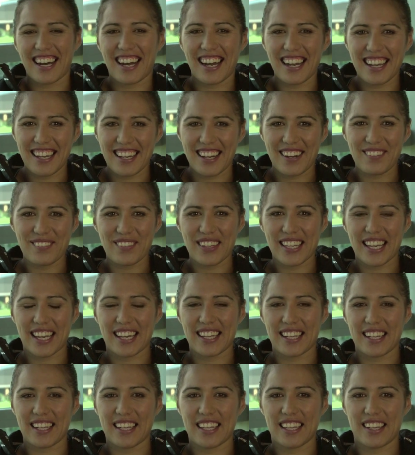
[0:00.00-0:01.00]
Hi, I'm
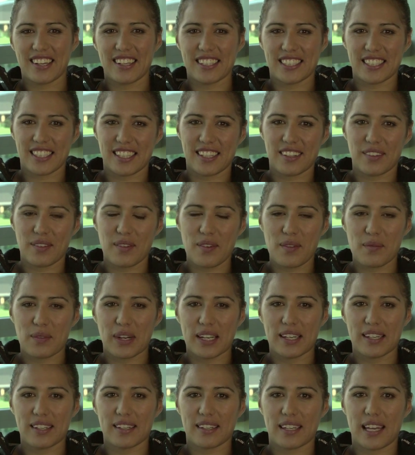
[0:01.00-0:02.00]
Liana Leota.
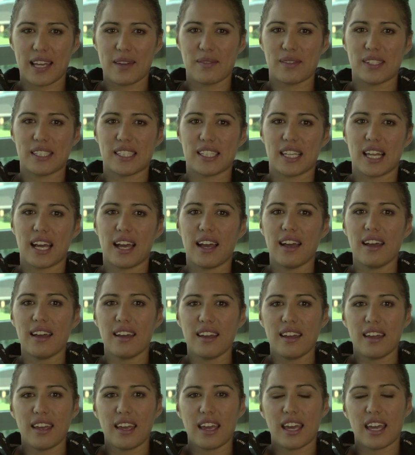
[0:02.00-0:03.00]
My nickname is La,
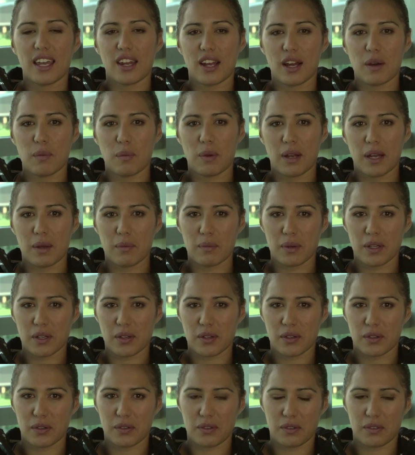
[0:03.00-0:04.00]
and I play
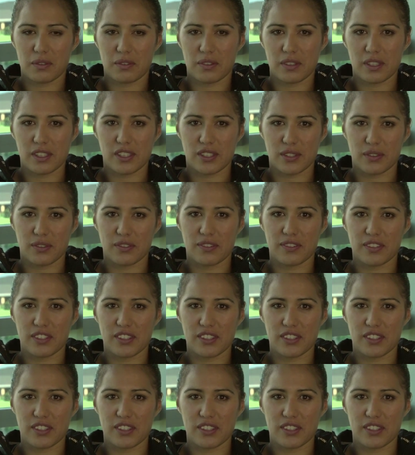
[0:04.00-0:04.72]
midcourt for the Silver